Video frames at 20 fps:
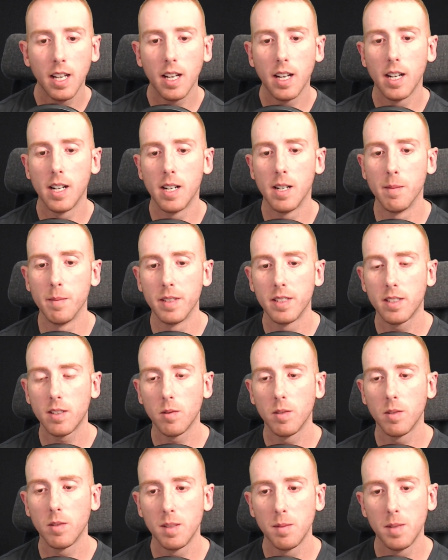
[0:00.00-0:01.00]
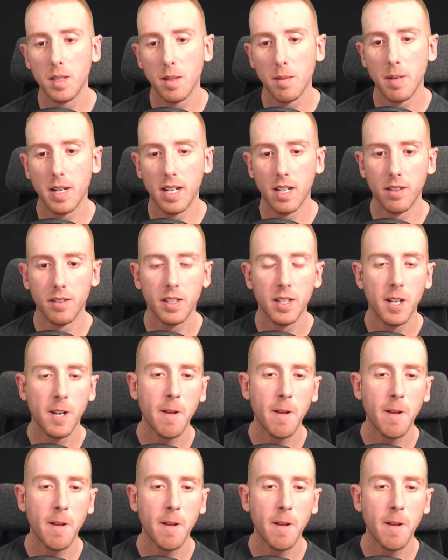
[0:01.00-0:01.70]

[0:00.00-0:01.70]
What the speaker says: It's going to be about